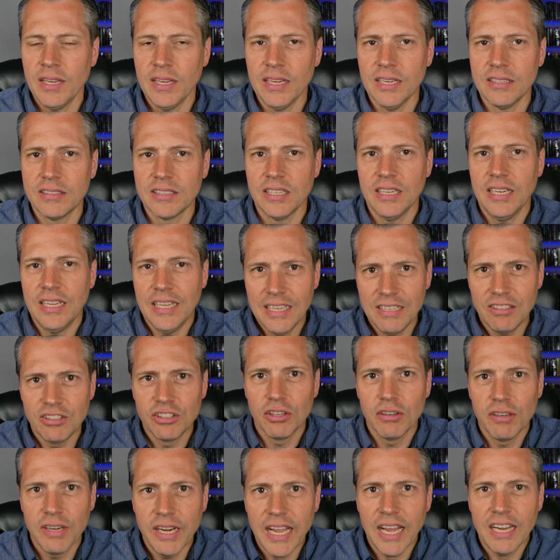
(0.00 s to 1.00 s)
is an
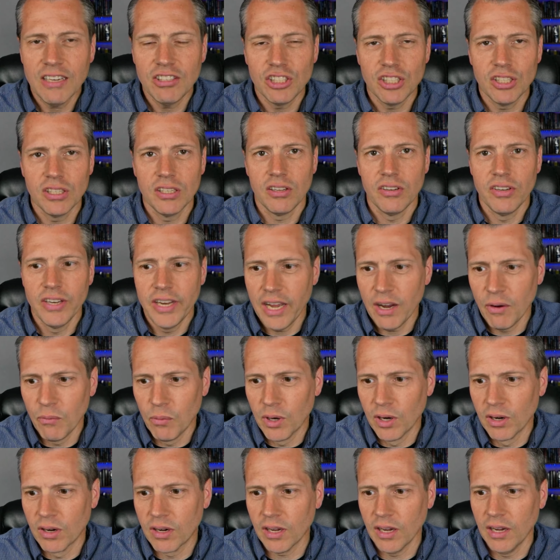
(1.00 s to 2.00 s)
international
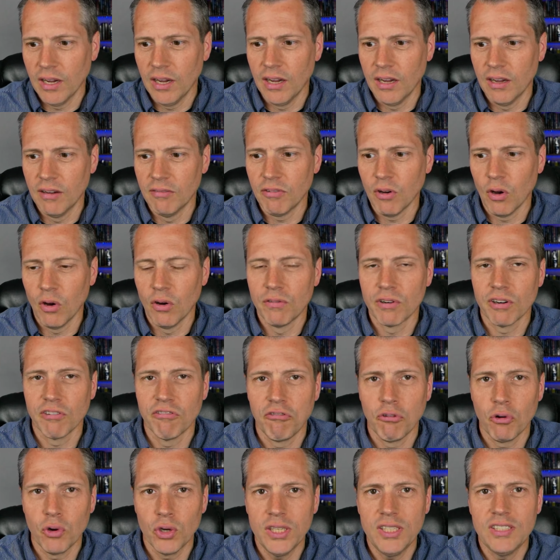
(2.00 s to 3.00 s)
network of over
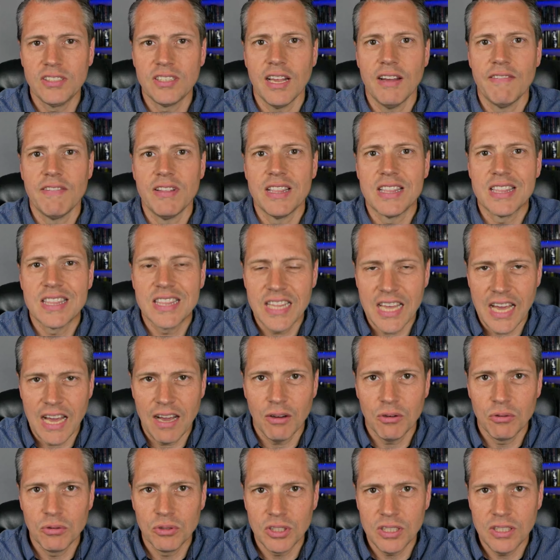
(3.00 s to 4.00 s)

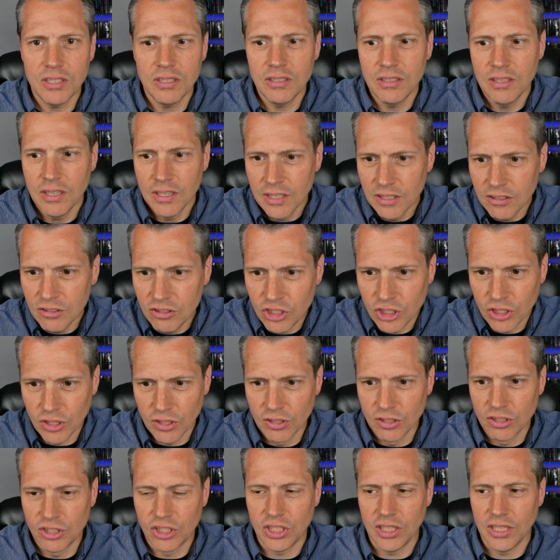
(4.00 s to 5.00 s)
47,000
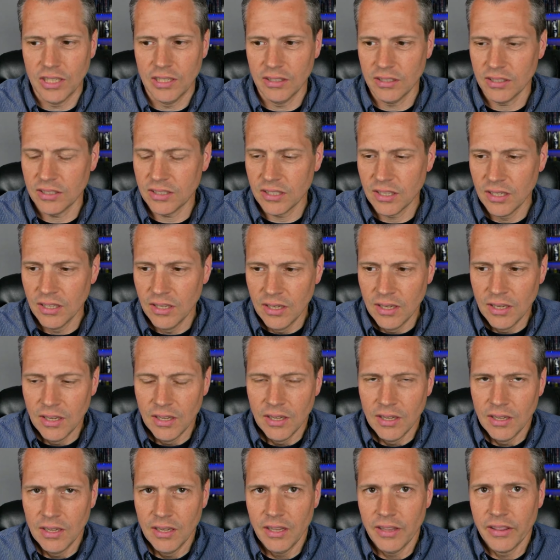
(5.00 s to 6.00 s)
churches.
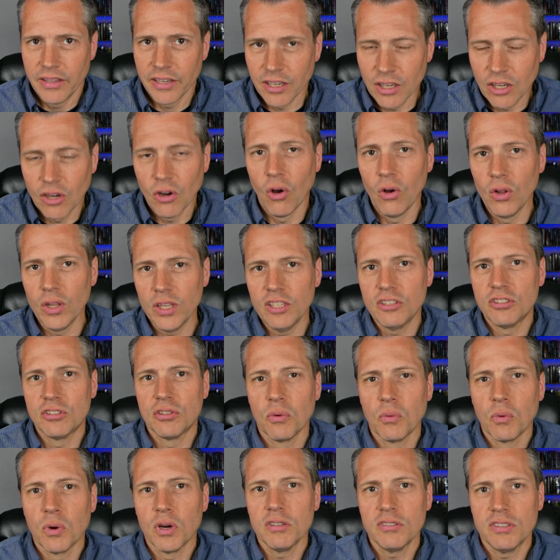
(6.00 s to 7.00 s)
Their goal is
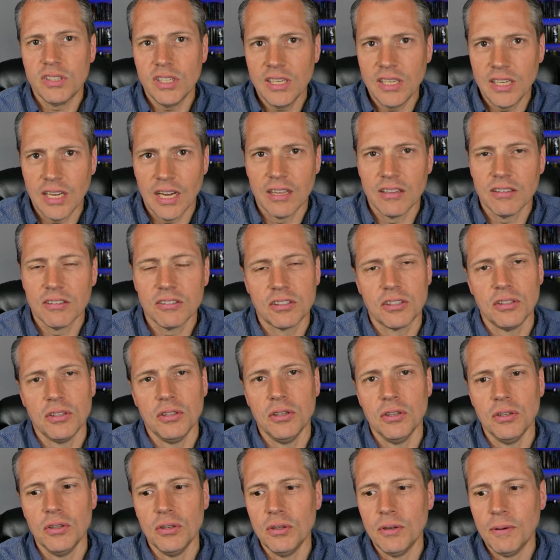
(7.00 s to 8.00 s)
to work together
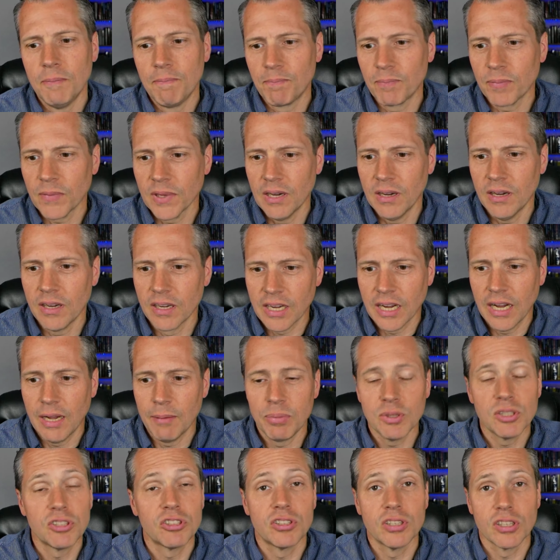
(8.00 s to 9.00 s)
to
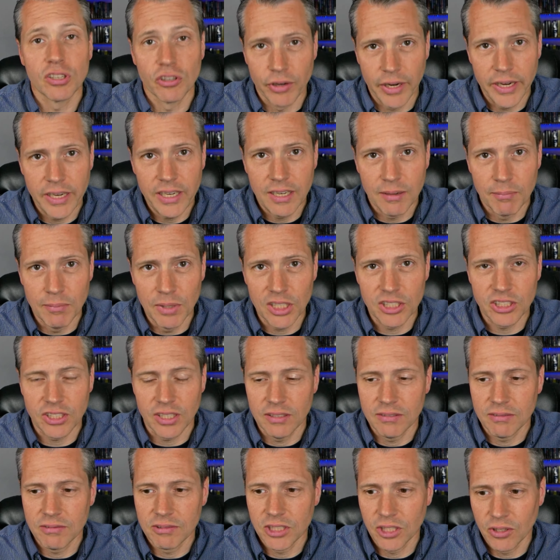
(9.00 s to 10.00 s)
accomplish the Great
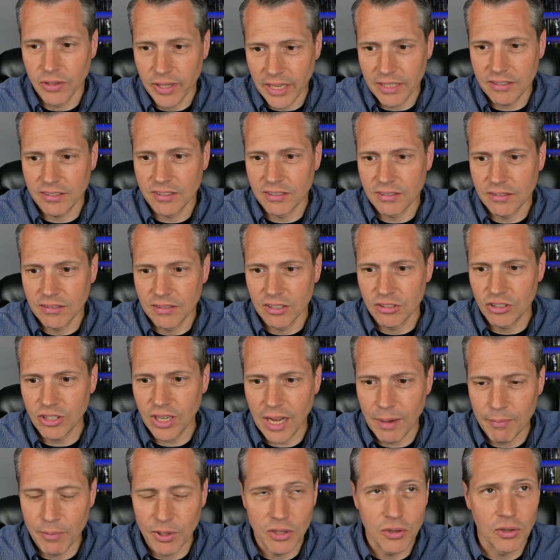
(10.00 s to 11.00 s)
Commission. So that's the
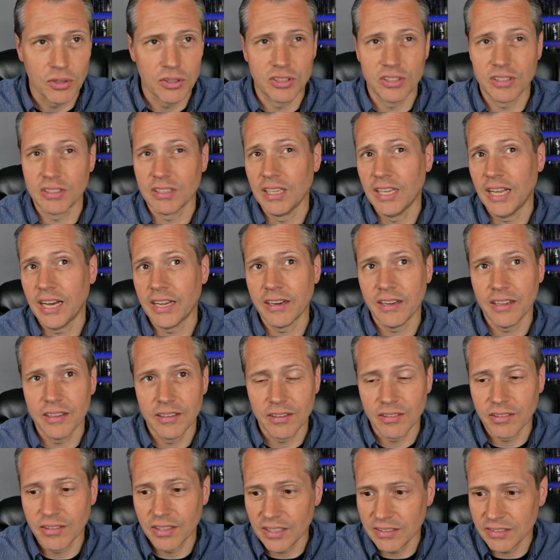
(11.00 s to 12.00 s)
job. And of course, there's a lot of
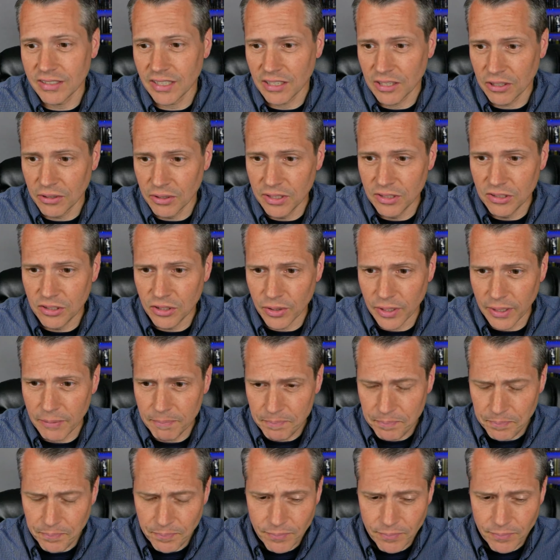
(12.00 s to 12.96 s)
other things that go into it.